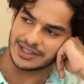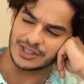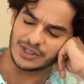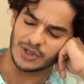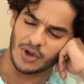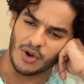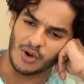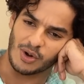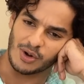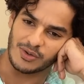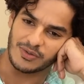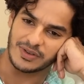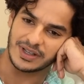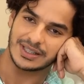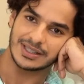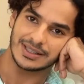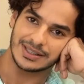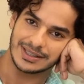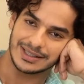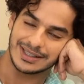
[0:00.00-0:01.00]
She's
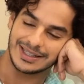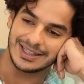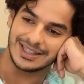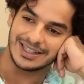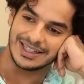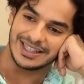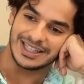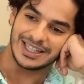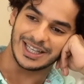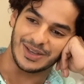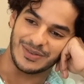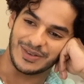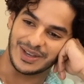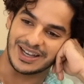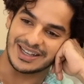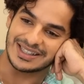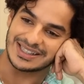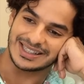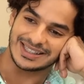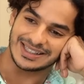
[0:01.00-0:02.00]
always giving
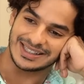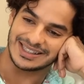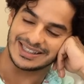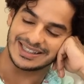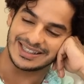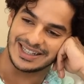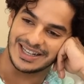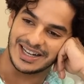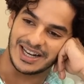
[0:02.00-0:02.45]
us